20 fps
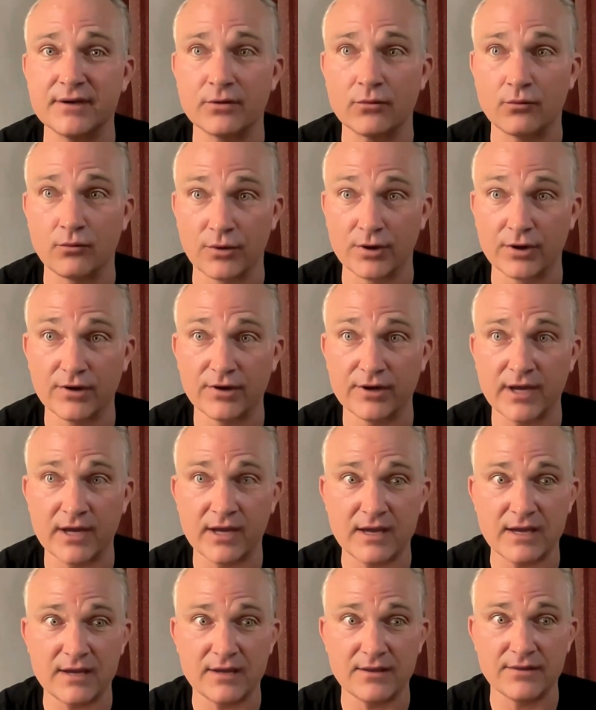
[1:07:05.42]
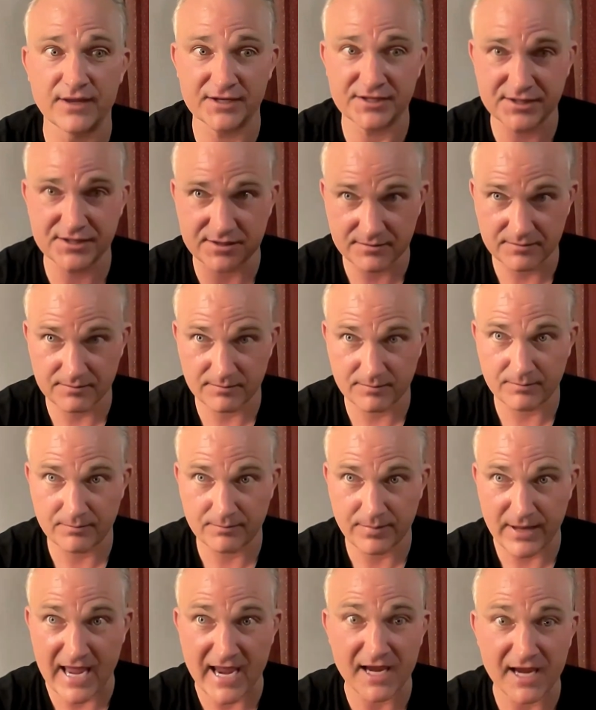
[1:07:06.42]
really, this
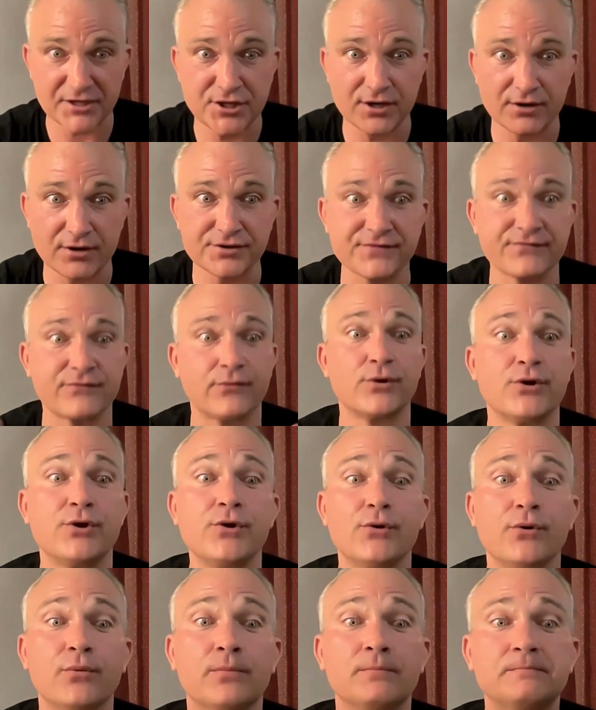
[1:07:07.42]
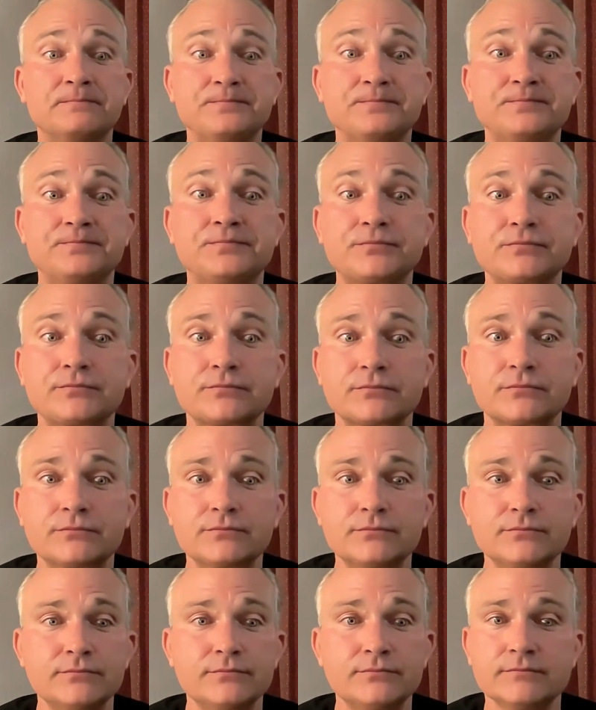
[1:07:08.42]
page here is for you.
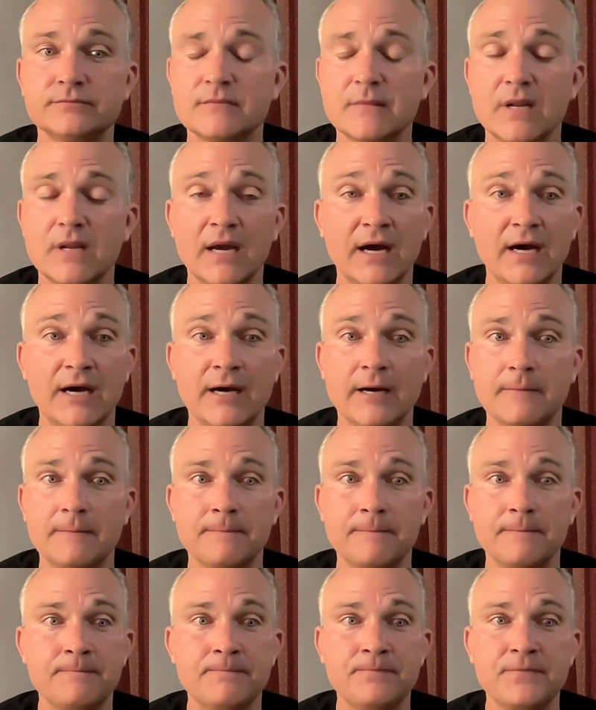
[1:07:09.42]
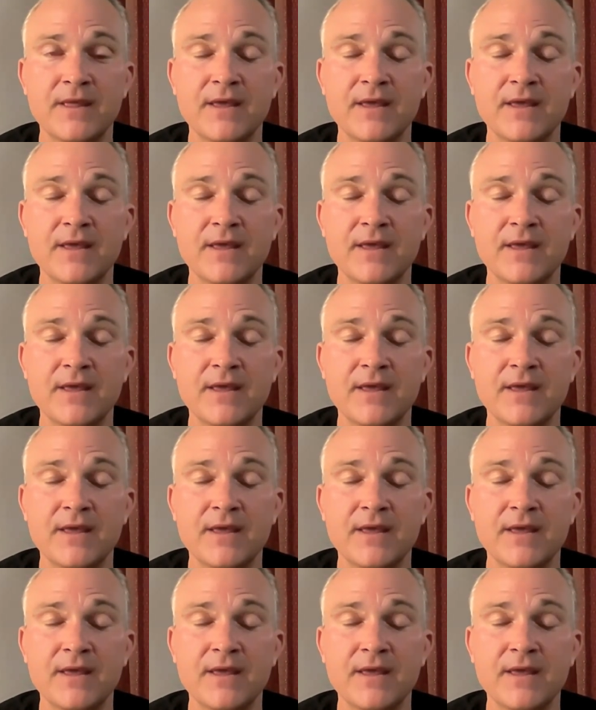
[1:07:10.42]
Um,